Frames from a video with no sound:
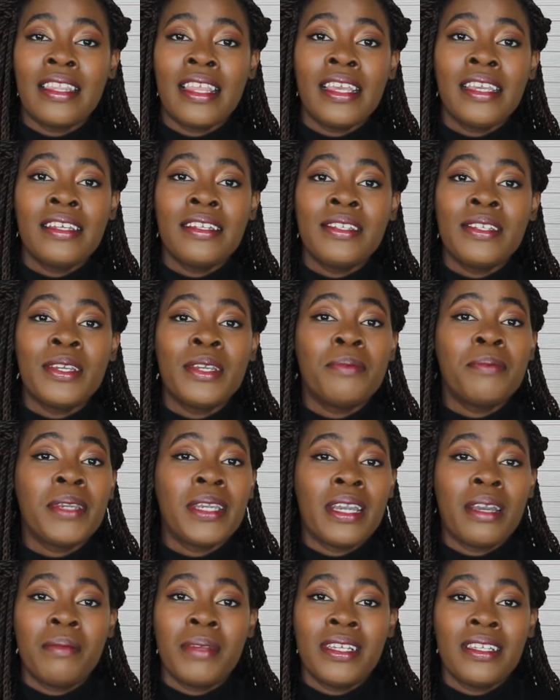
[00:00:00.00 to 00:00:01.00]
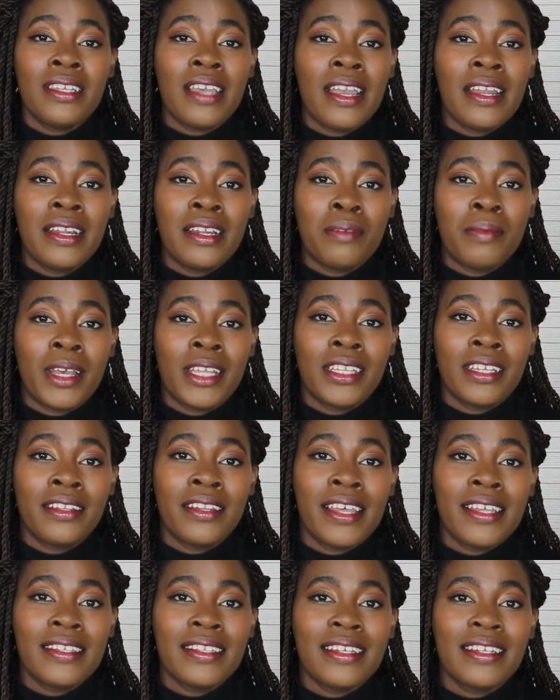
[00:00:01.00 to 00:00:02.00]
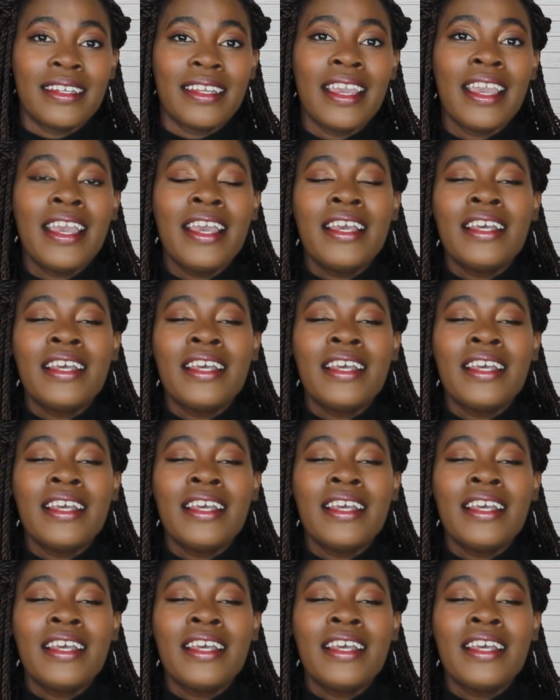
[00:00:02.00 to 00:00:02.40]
they in turn become excited about the lesson.